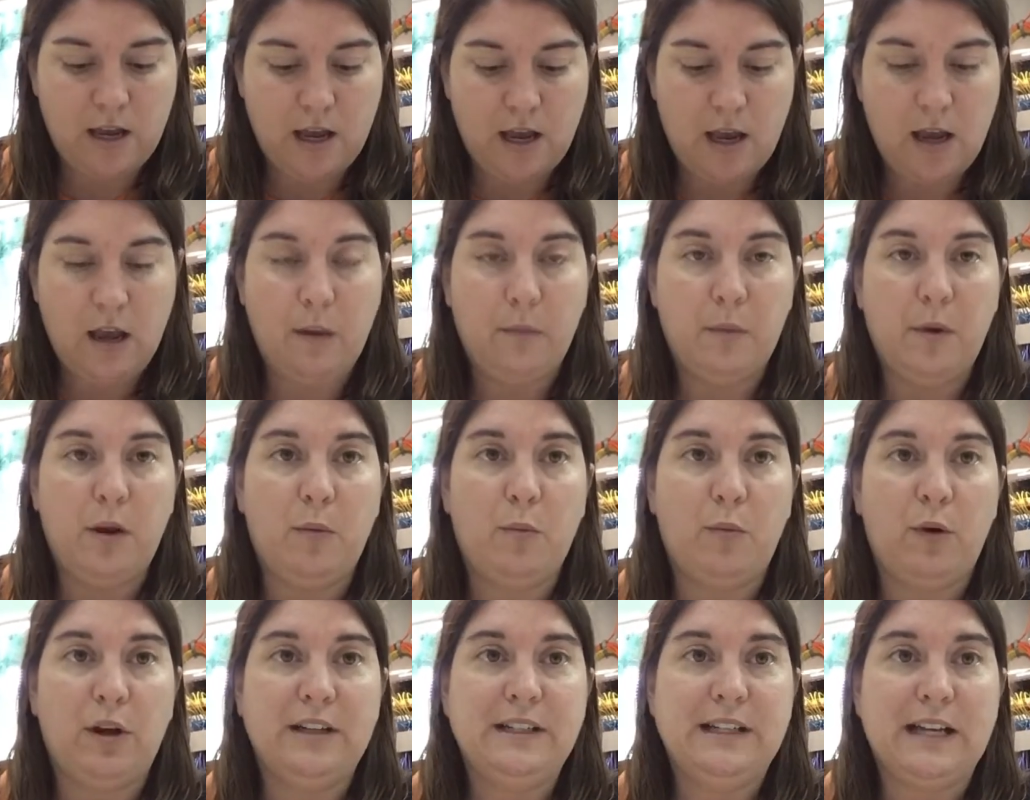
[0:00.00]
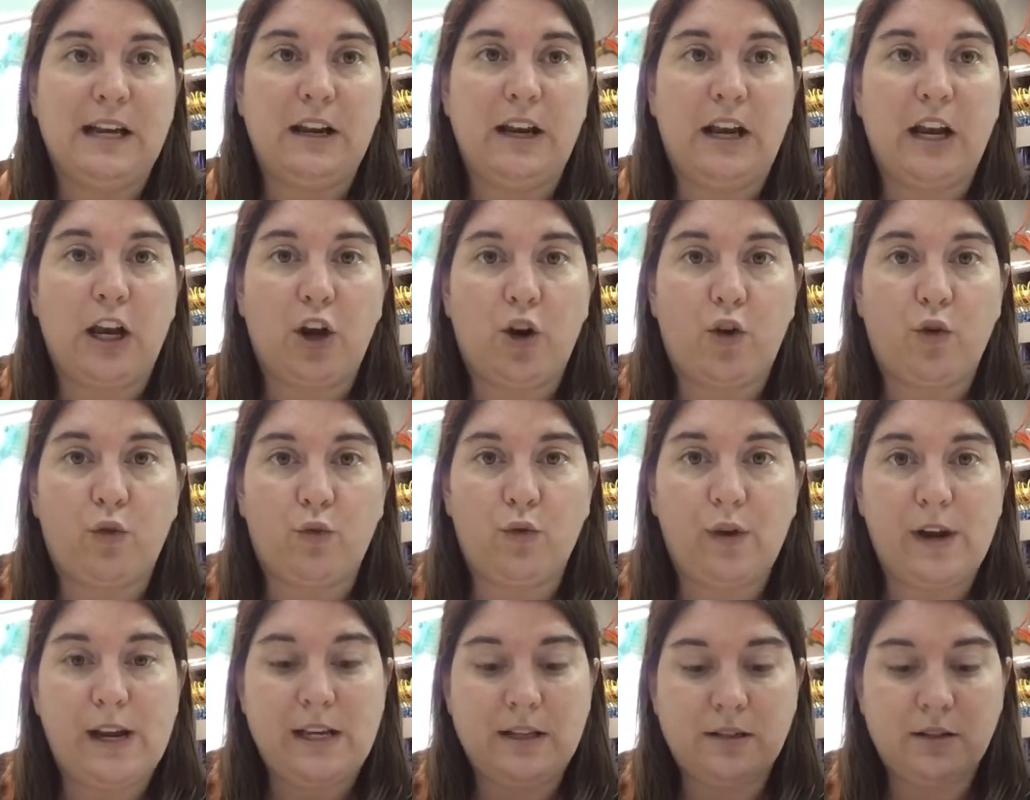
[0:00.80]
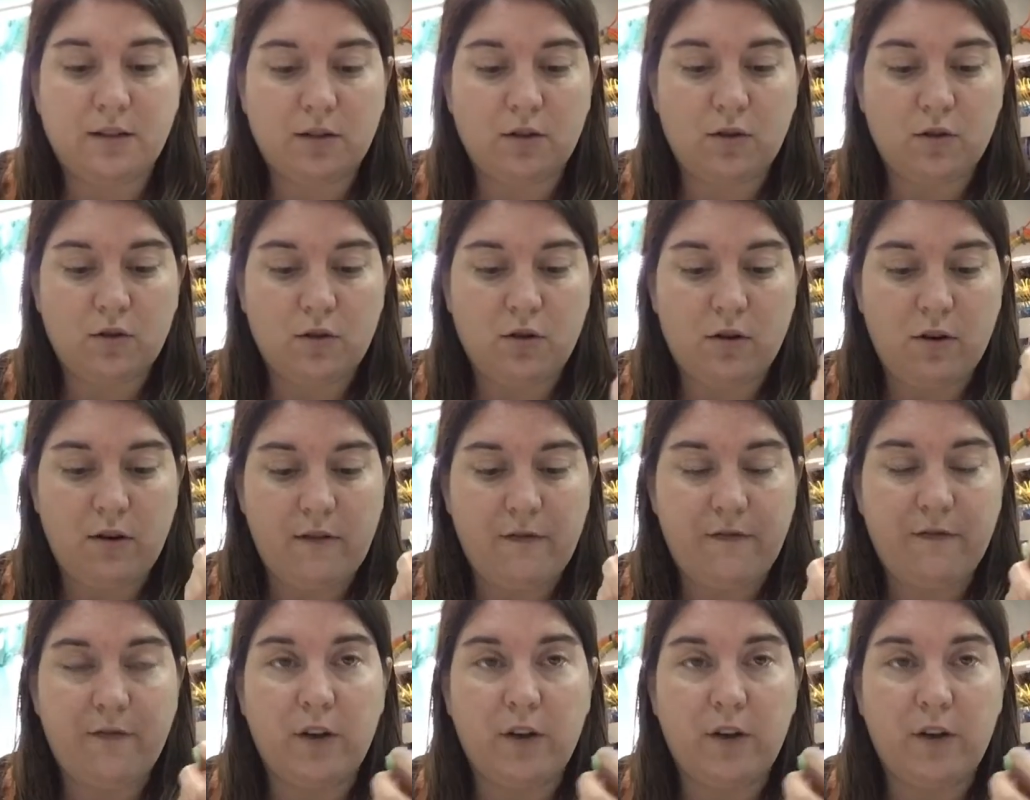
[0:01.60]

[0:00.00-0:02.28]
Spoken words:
I'm going to bring down a green circle